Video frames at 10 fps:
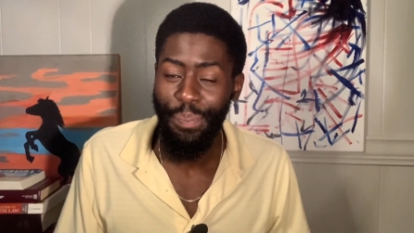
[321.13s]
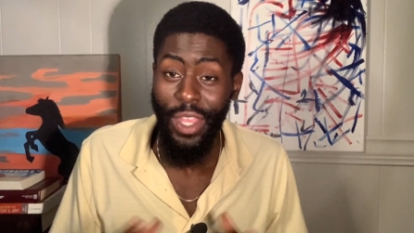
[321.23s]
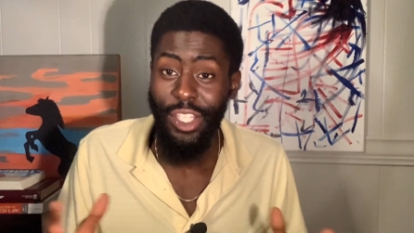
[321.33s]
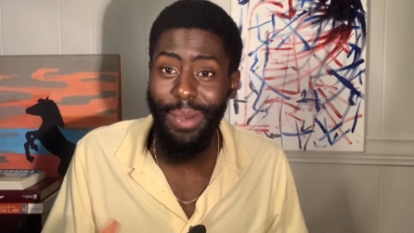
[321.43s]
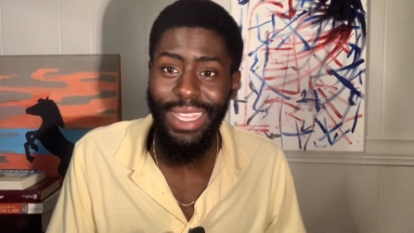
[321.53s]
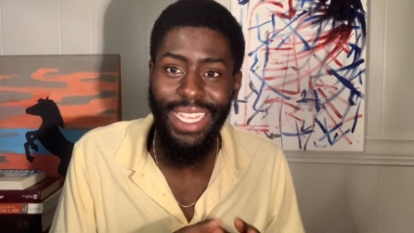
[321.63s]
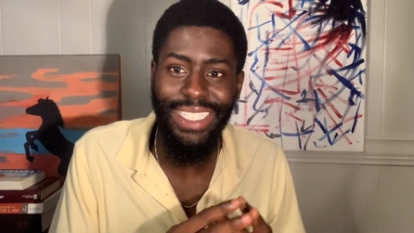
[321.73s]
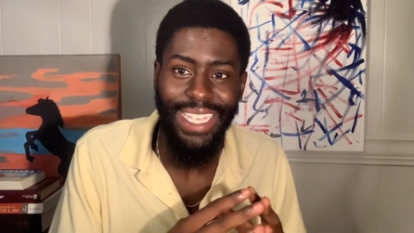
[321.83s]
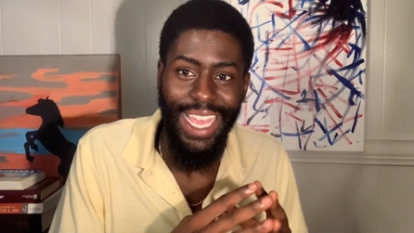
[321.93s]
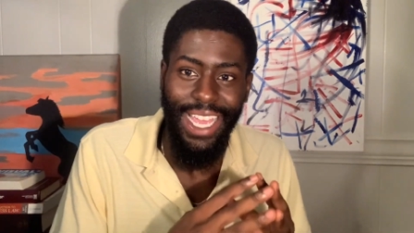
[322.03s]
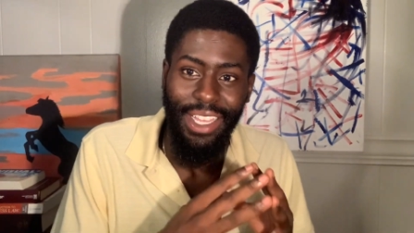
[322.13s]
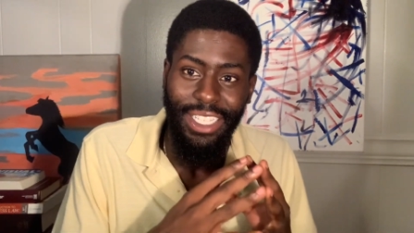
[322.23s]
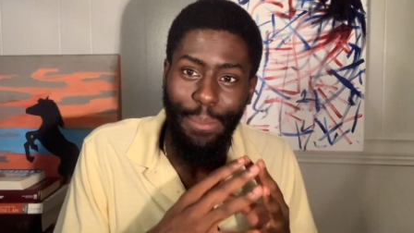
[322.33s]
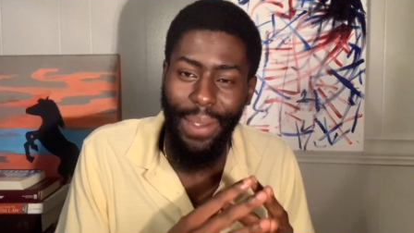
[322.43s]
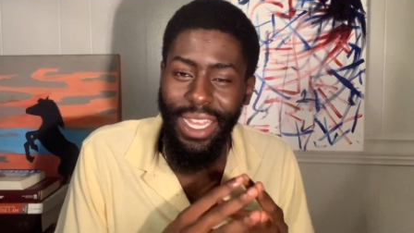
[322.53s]
So my thing is,
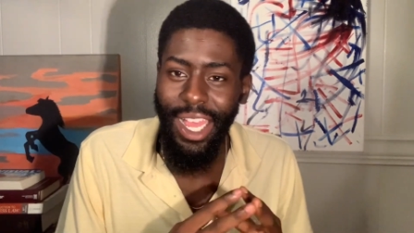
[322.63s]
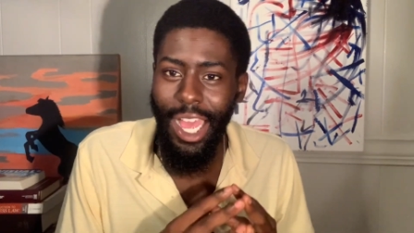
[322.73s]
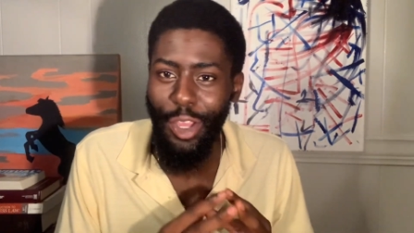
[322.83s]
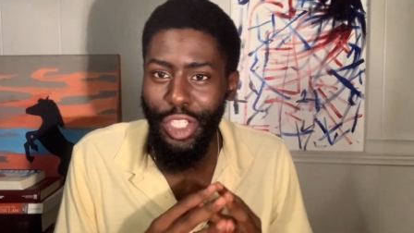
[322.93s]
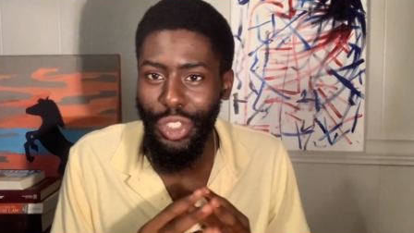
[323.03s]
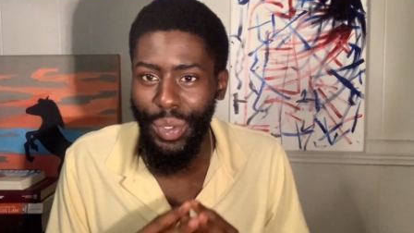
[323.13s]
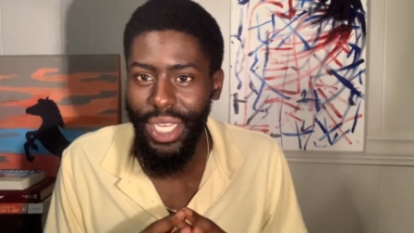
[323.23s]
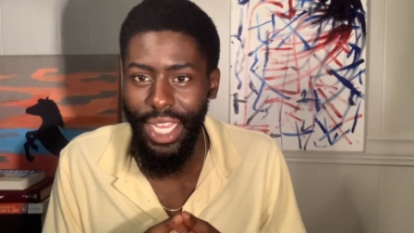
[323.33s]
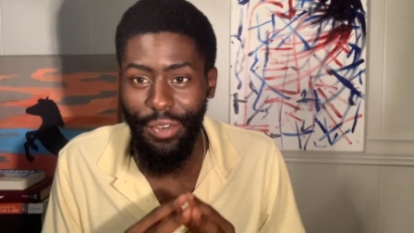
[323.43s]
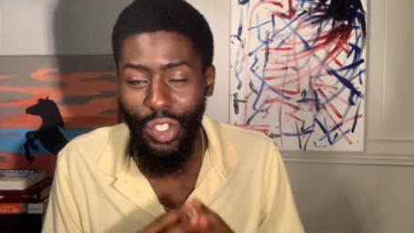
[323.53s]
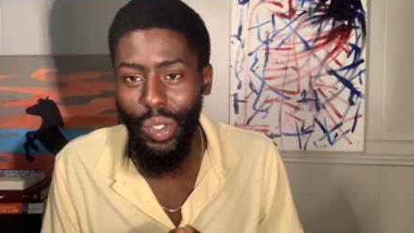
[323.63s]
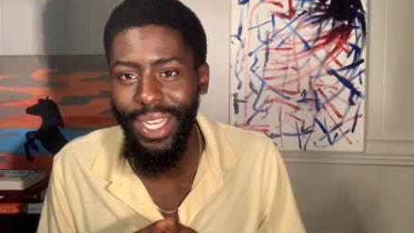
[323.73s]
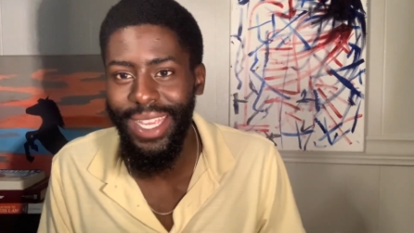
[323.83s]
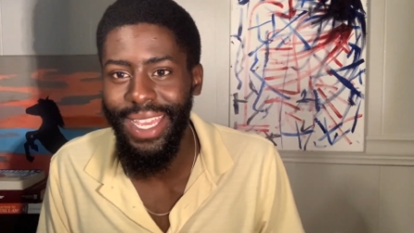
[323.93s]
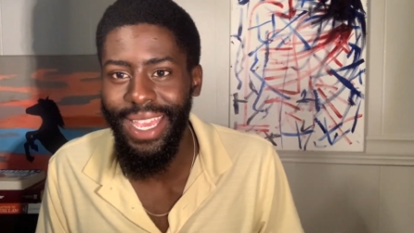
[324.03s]
depending on how you treat it, if you treat it
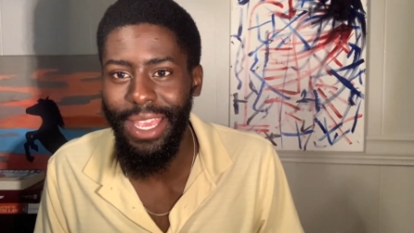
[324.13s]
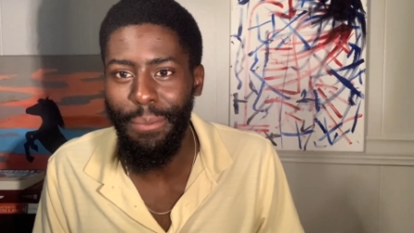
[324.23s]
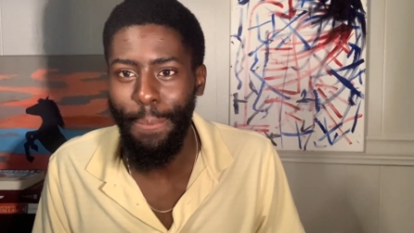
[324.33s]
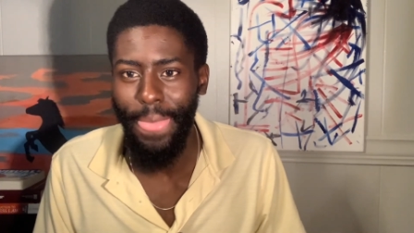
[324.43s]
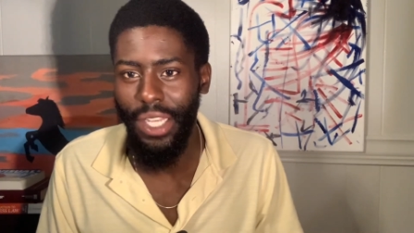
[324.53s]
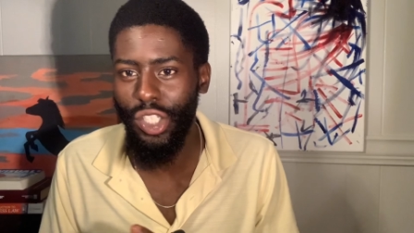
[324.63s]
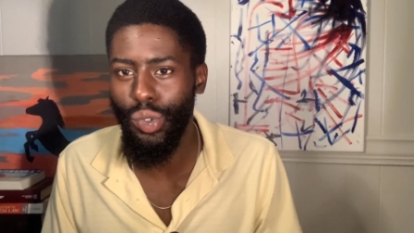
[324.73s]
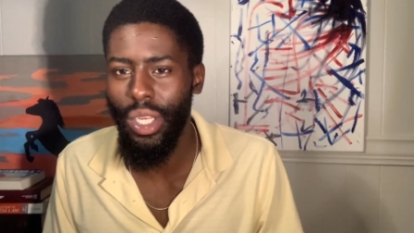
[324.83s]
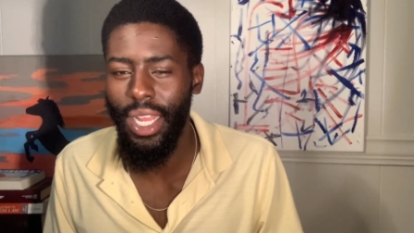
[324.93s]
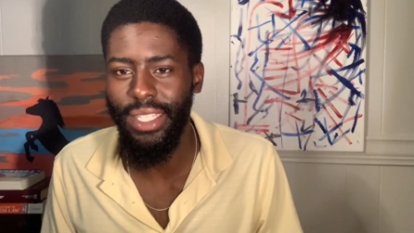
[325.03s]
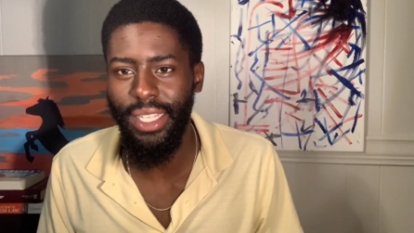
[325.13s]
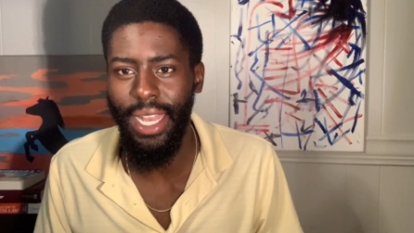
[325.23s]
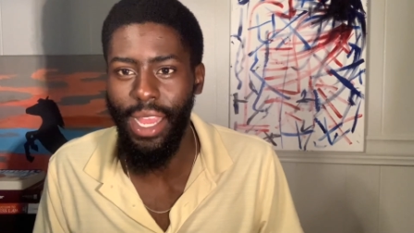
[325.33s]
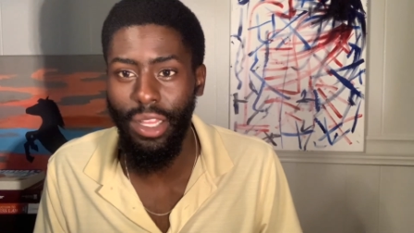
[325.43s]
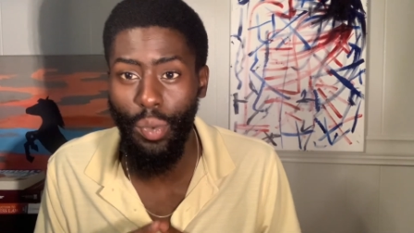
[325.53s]
like a game and just treat it as in
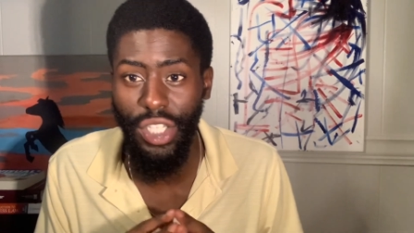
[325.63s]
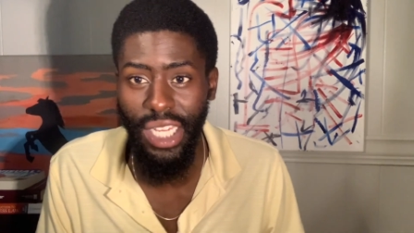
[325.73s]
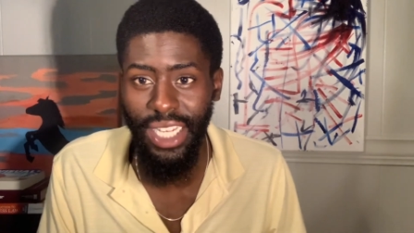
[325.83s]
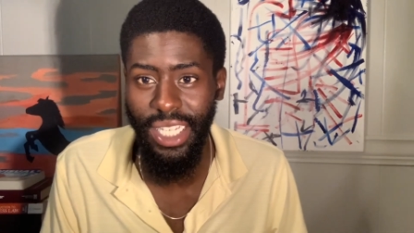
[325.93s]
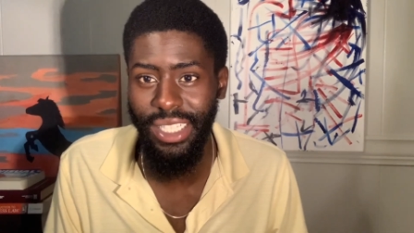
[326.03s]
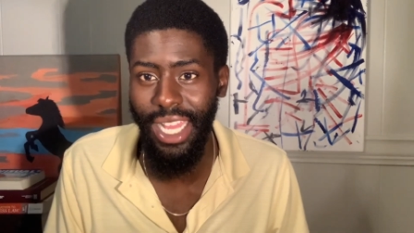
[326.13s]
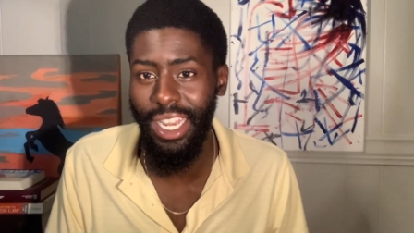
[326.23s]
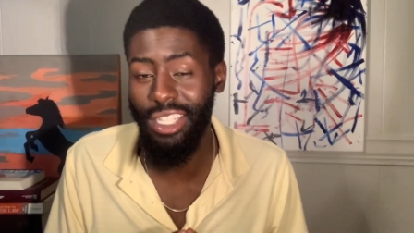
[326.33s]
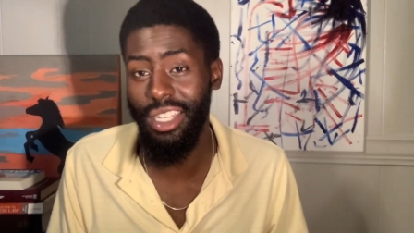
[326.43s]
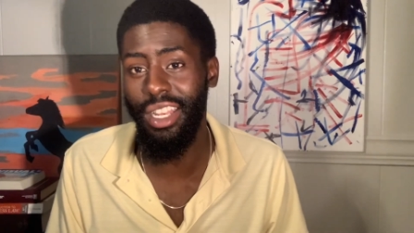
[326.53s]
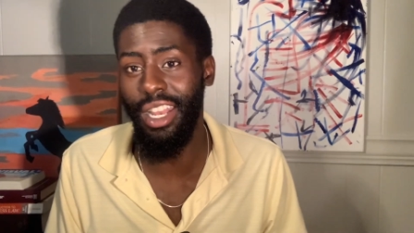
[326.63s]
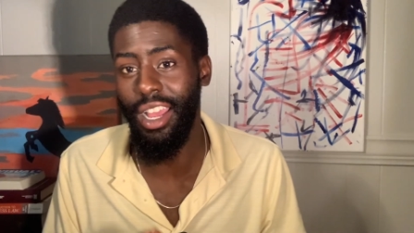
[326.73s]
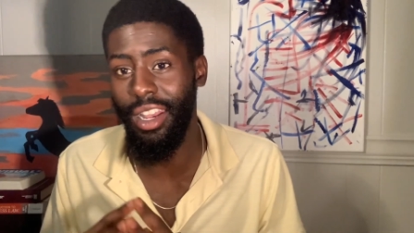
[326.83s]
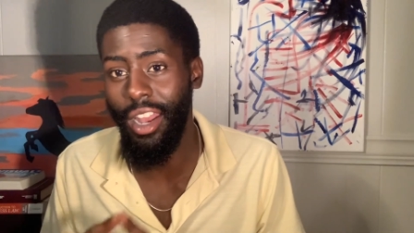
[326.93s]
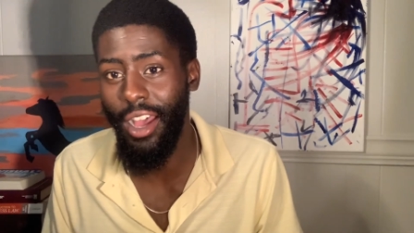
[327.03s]
like the rejection is not necessarily like a
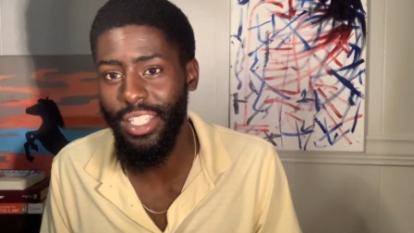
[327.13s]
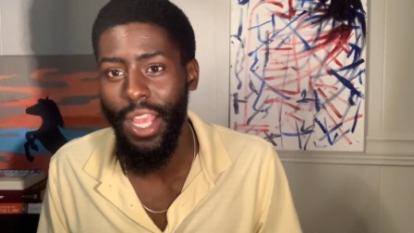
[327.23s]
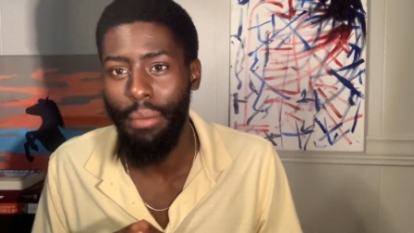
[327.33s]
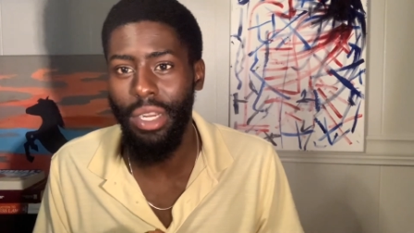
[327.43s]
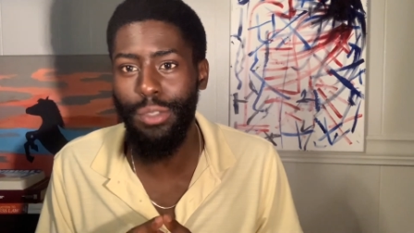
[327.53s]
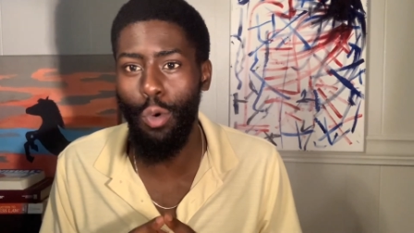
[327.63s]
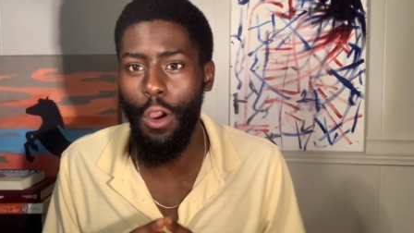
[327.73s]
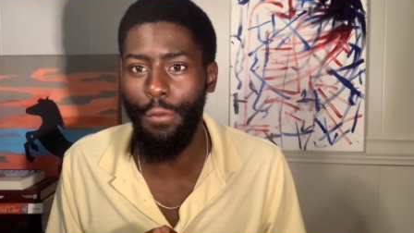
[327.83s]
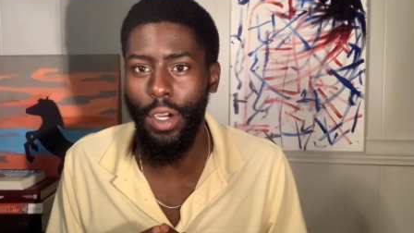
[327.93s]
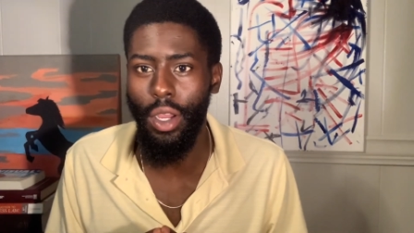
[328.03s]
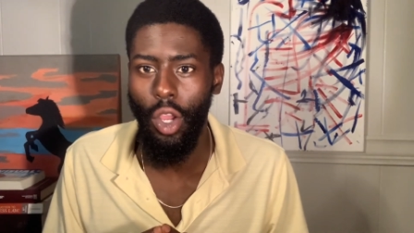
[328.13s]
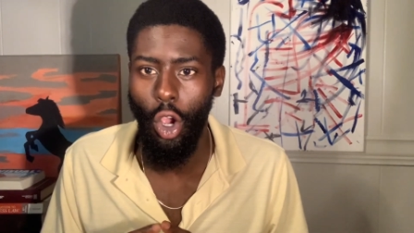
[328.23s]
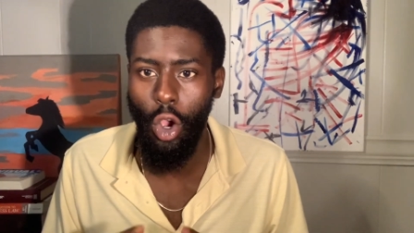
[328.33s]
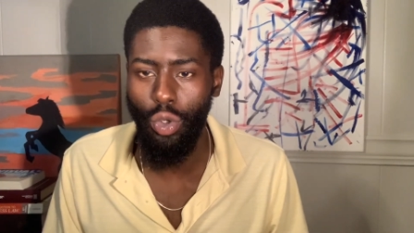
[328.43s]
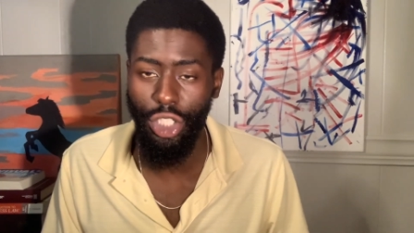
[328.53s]
loss, but it's more of
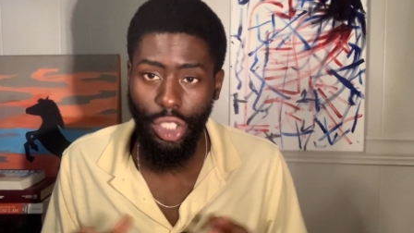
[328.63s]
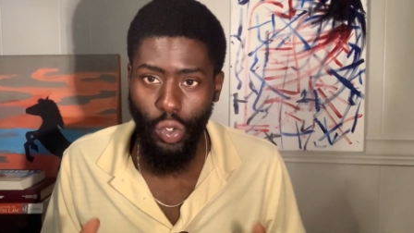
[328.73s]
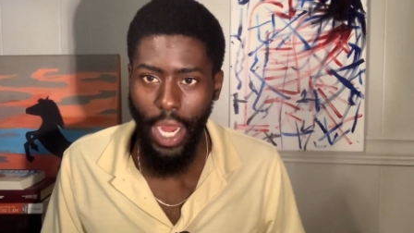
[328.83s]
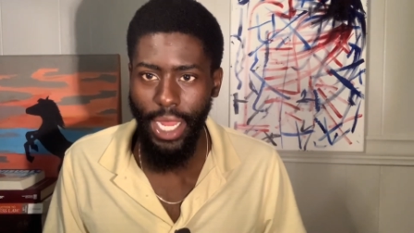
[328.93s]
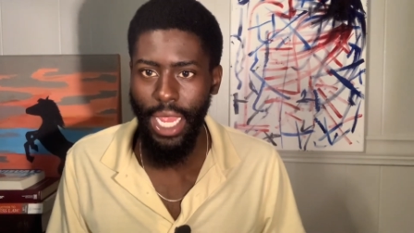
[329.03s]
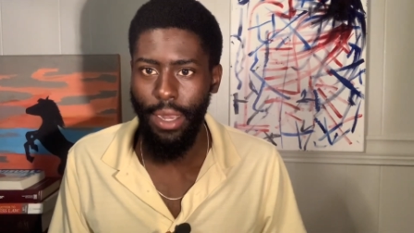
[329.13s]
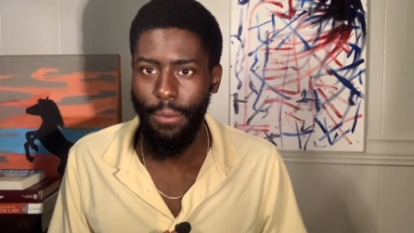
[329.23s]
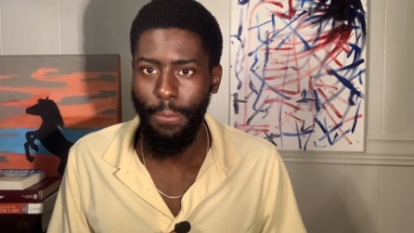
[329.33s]
a, just to try again.